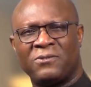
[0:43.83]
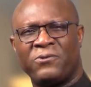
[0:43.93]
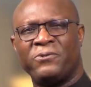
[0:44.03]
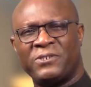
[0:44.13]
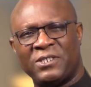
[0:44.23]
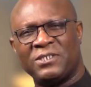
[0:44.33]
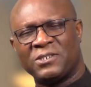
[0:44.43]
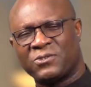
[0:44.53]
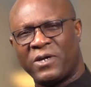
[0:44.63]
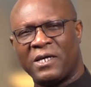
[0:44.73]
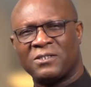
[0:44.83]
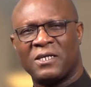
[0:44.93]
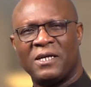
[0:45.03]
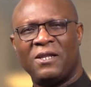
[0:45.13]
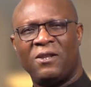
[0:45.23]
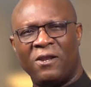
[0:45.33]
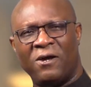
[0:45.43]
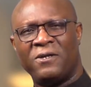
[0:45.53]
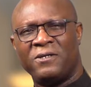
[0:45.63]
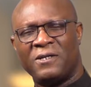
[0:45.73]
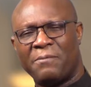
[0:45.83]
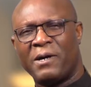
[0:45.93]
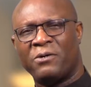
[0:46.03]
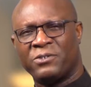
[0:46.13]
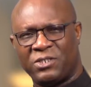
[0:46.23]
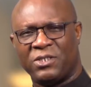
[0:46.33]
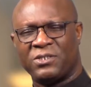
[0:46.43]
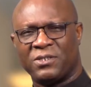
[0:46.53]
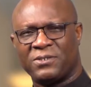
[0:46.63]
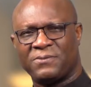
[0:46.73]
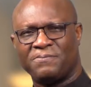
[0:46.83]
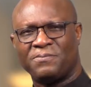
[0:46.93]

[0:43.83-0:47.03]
through Jesus Christ, learning about Jesus.